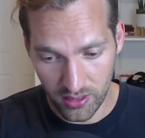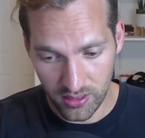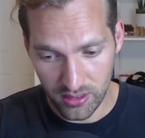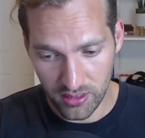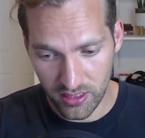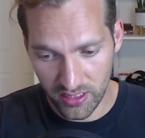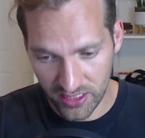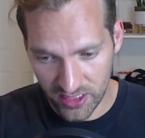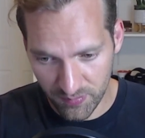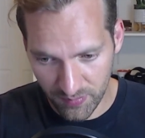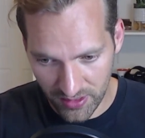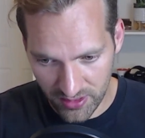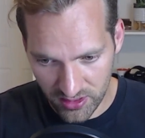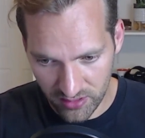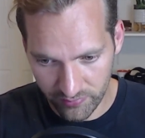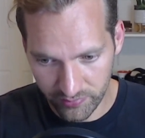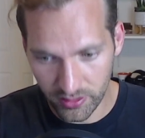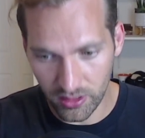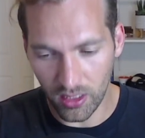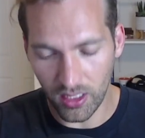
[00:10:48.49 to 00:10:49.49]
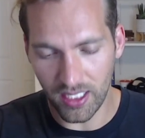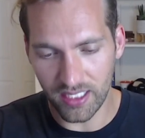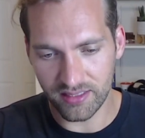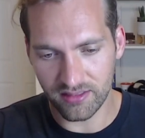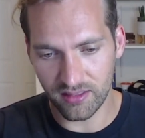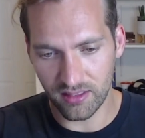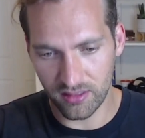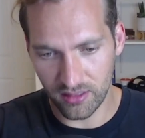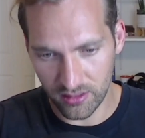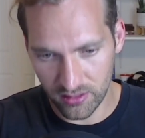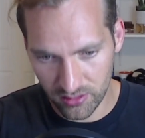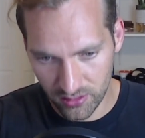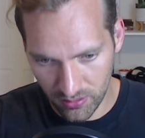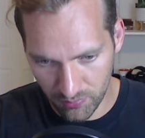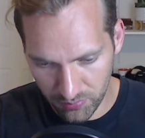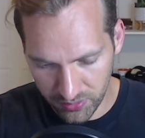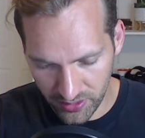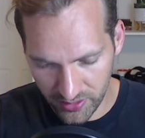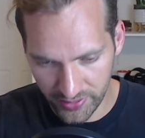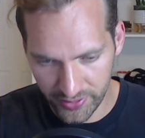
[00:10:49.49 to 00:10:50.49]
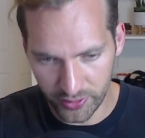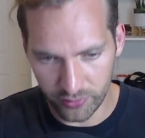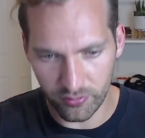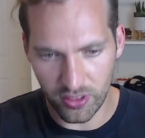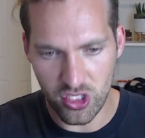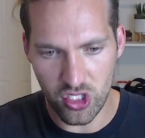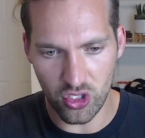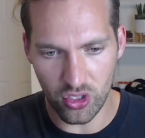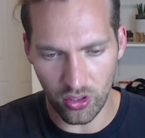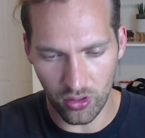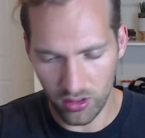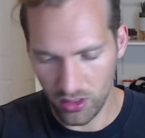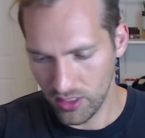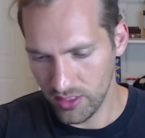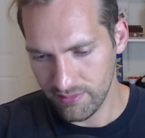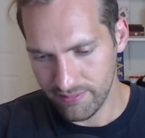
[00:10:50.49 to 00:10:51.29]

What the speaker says: inexpensive cost and it's completely original,